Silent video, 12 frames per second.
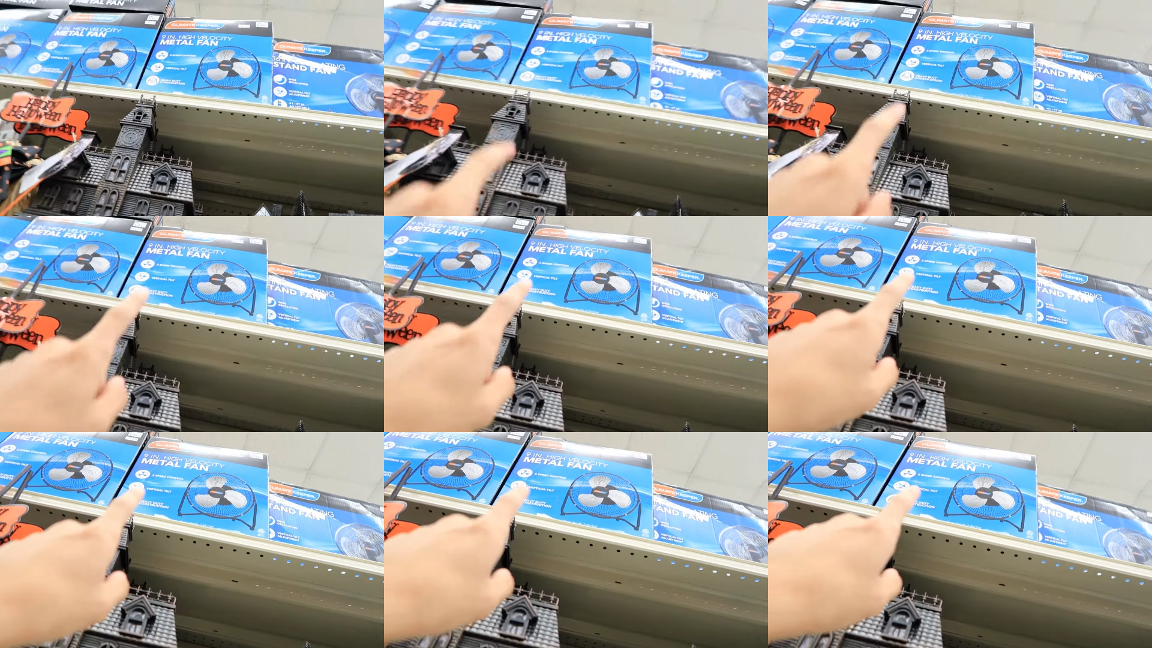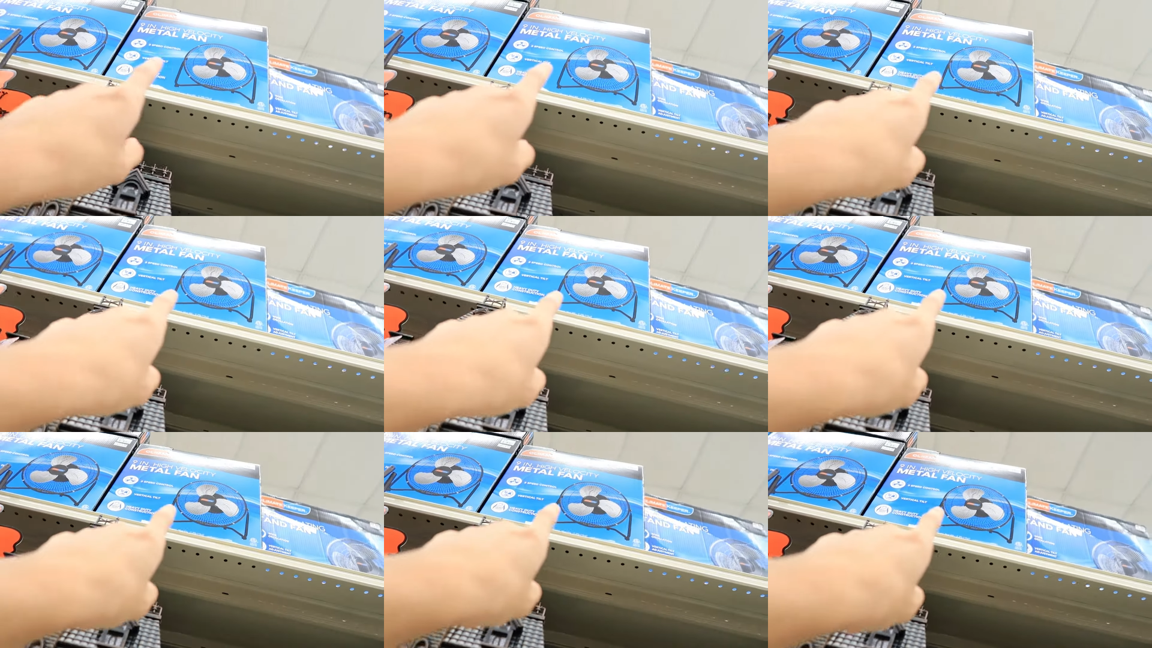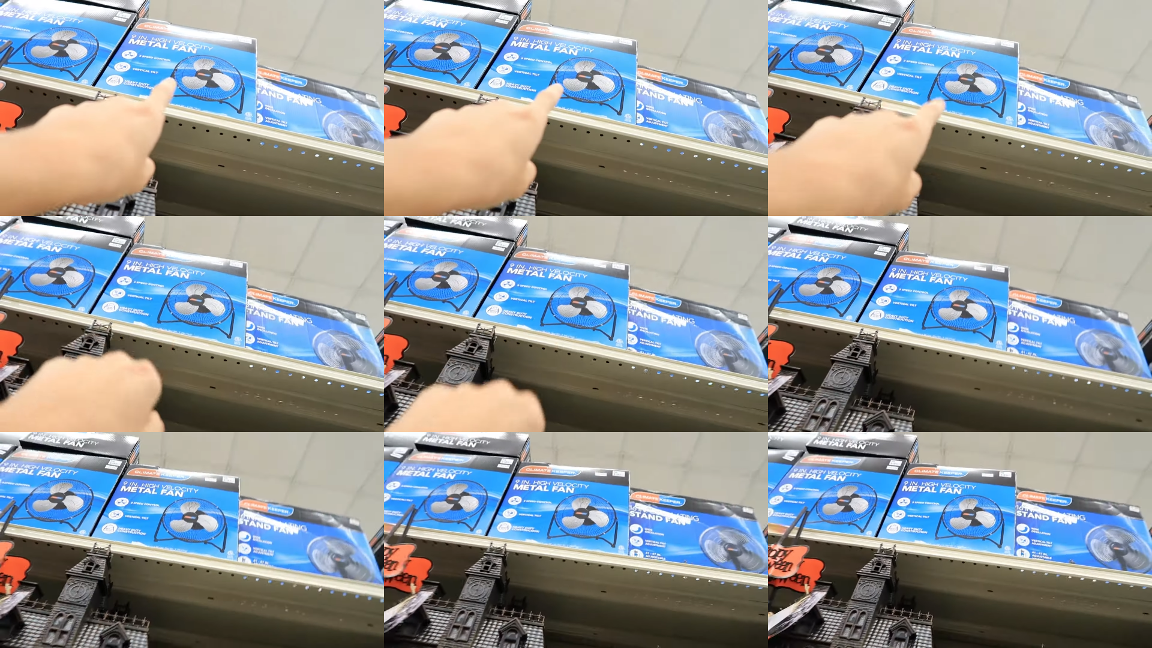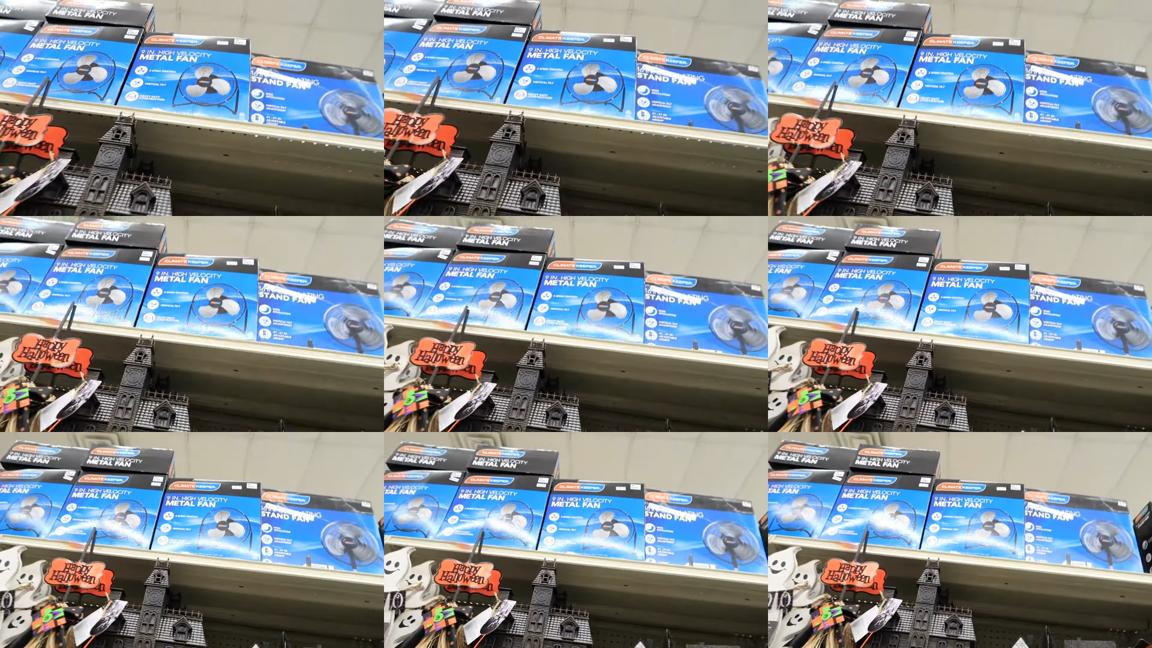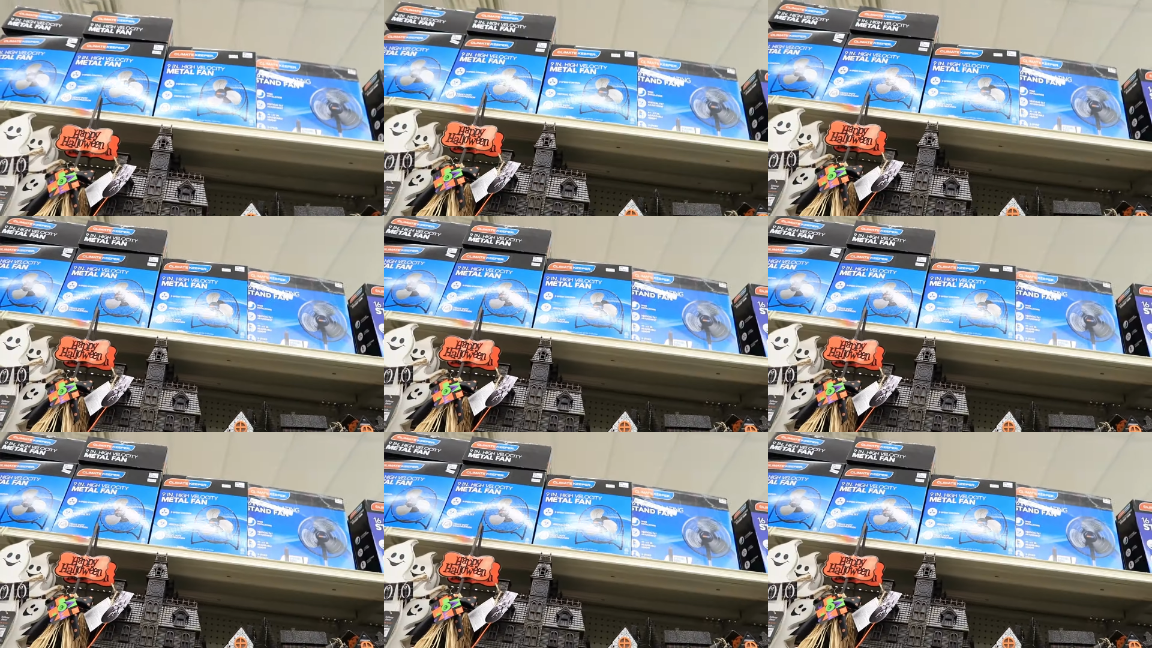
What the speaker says: No face is visible, so there are no lips to read.